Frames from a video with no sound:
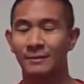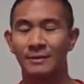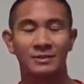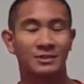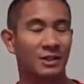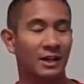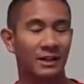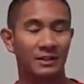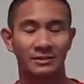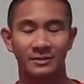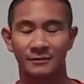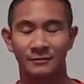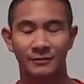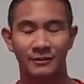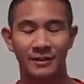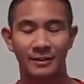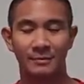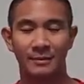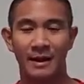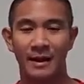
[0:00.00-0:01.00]
A childhood
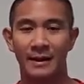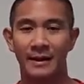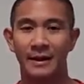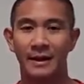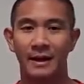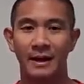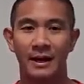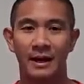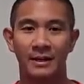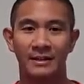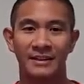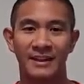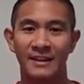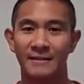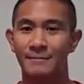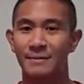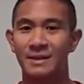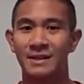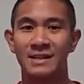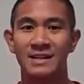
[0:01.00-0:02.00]
friend of mine uh, gave me